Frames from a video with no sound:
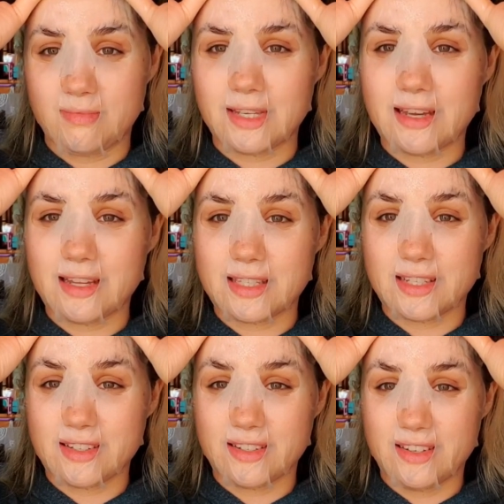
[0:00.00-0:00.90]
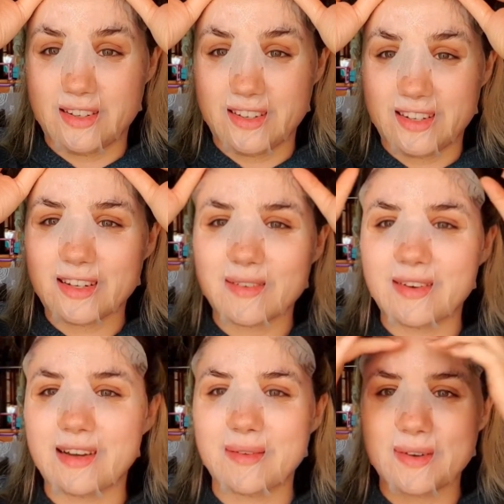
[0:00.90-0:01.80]
that's a good look. Look at
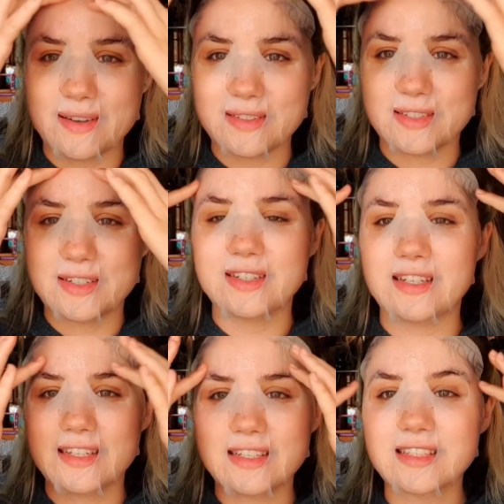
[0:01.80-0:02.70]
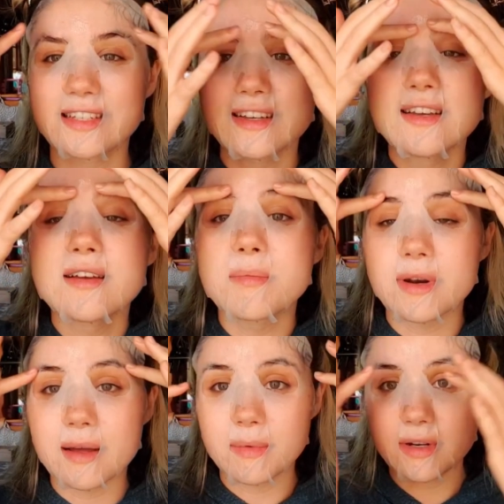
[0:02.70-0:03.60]
my eyebrows. Goodness.
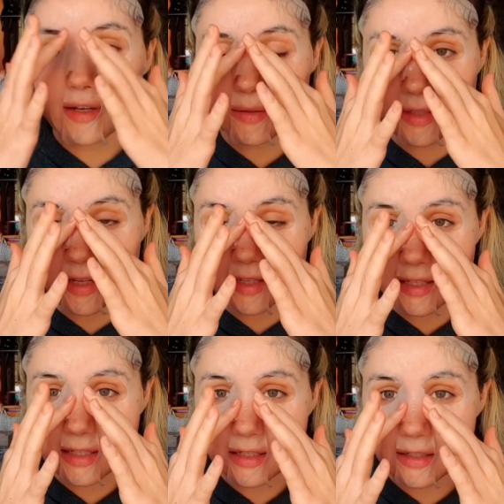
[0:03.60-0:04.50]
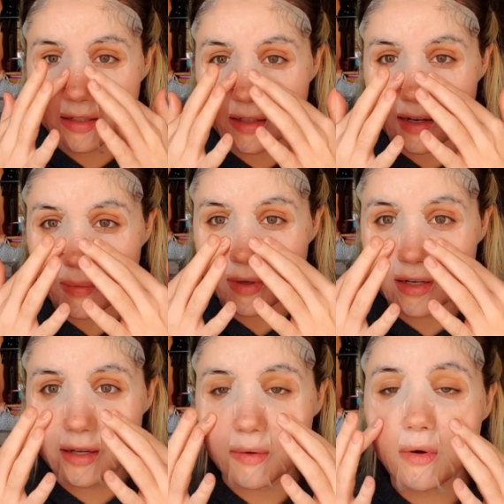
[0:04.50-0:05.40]
But I'm gonna go sit still and I'm
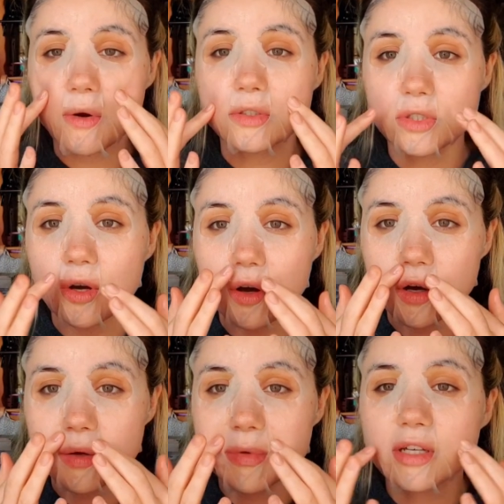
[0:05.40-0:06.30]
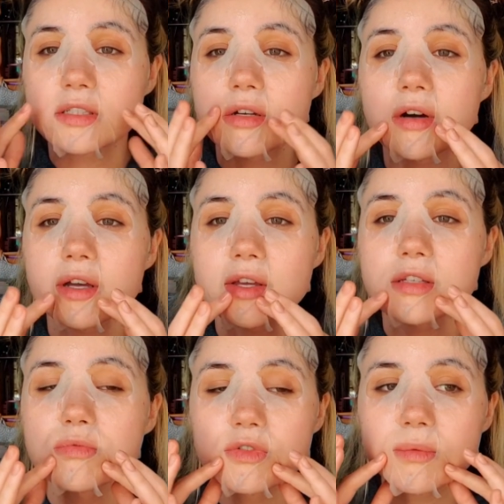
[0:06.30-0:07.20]
gonna go not talk because talking
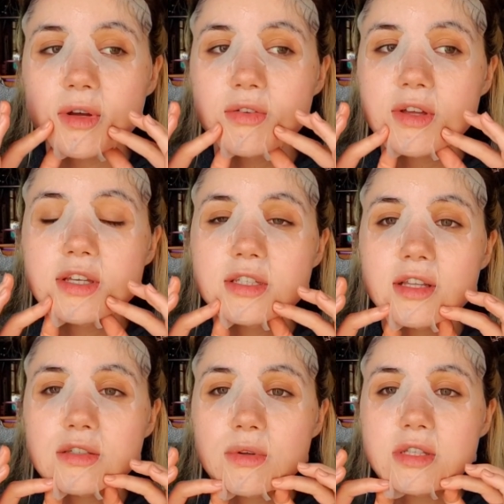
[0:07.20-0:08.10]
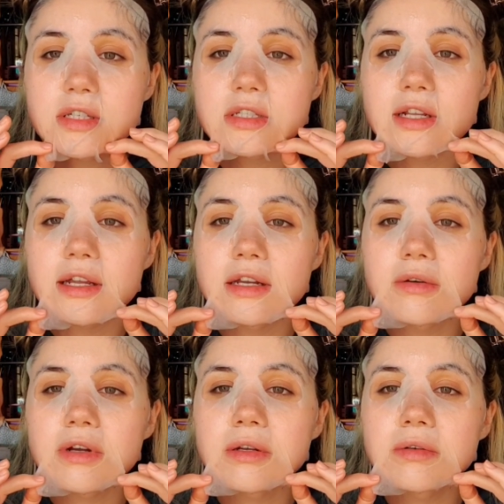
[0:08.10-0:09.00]
is moving my face and that's why this thing's sliding
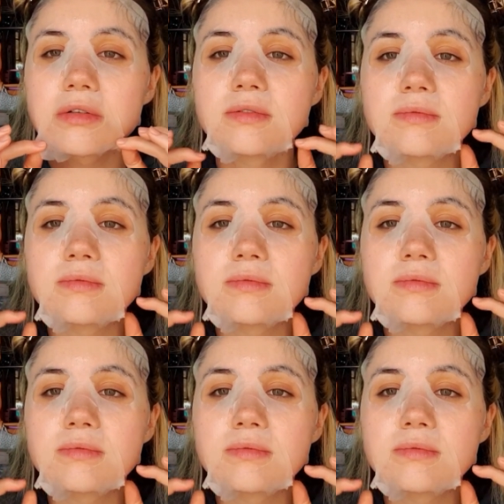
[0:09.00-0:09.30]
around.